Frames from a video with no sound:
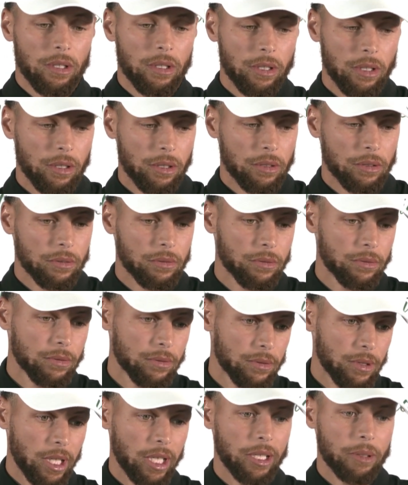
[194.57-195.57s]
you know,
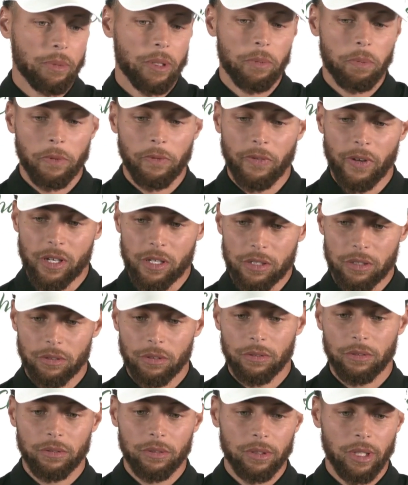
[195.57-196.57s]
how to be
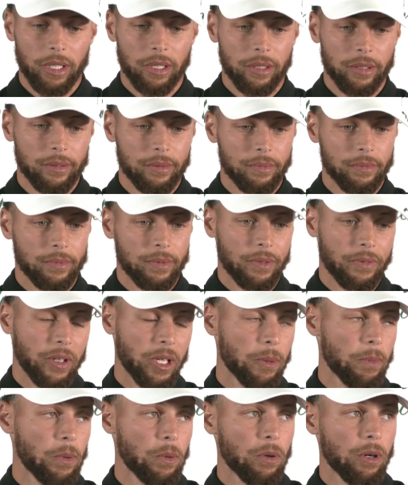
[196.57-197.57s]
professional, how to
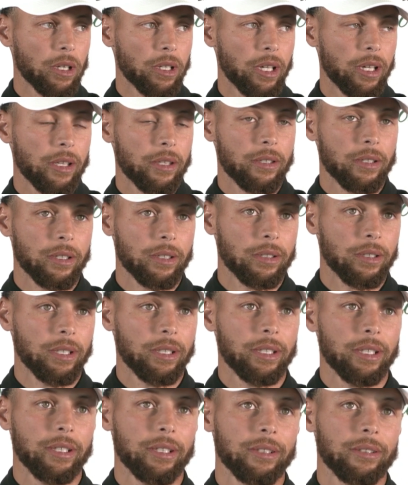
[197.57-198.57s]
develop a work ethic,
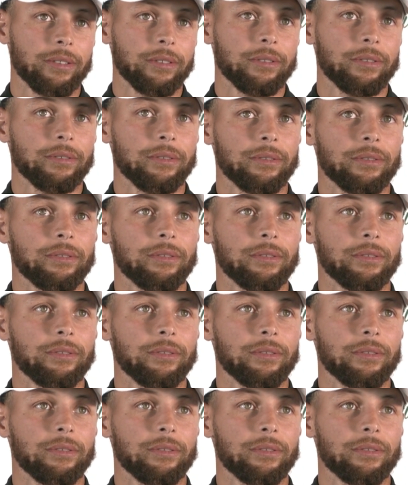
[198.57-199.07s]
and then